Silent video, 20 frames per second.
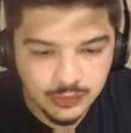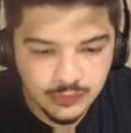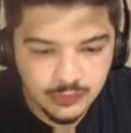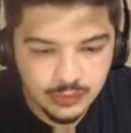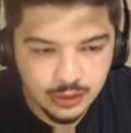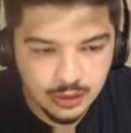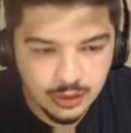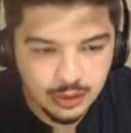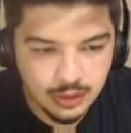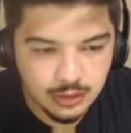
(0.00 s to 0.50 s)

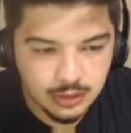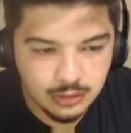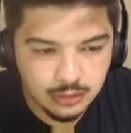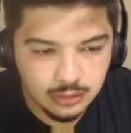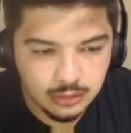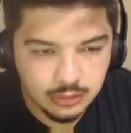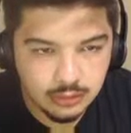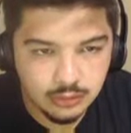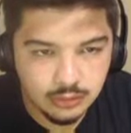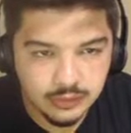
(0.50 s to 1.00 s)

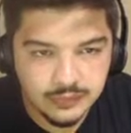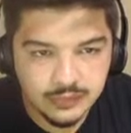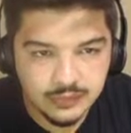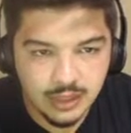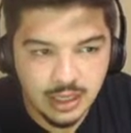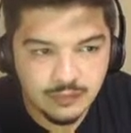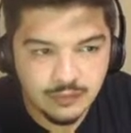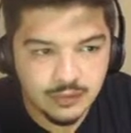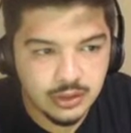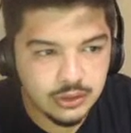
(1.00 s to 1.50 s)

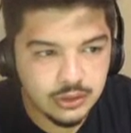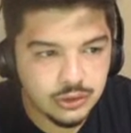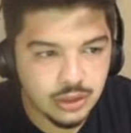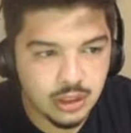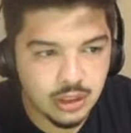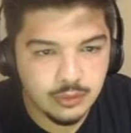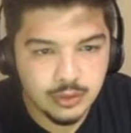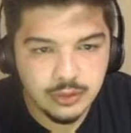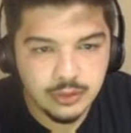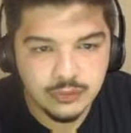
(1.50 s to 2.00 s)
dive in,
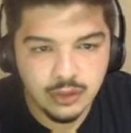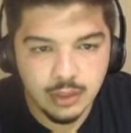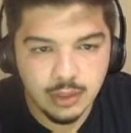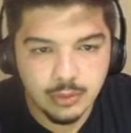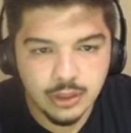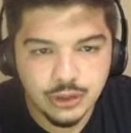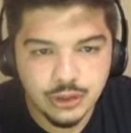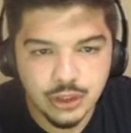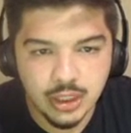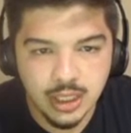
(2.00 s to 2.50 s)
shall we? So I want
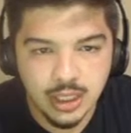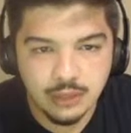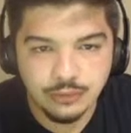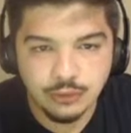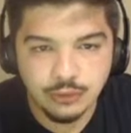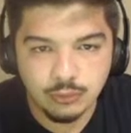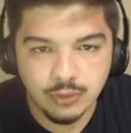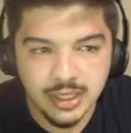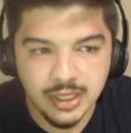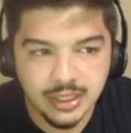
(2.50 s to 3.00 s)
to check out the
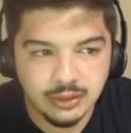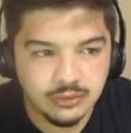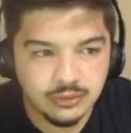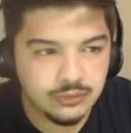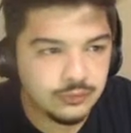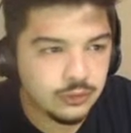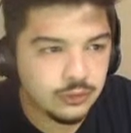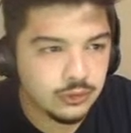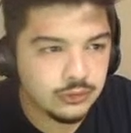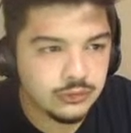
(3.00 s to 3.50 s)
ranks
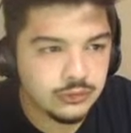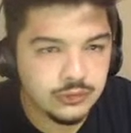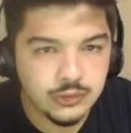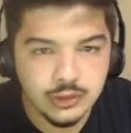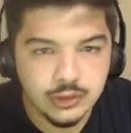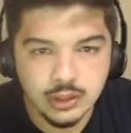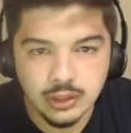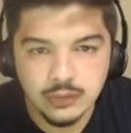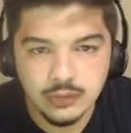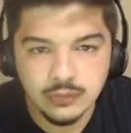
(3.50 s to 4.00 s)
first,
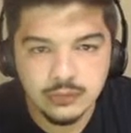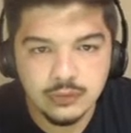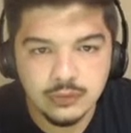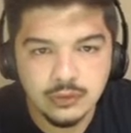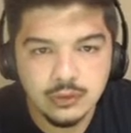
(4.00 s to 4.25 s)
because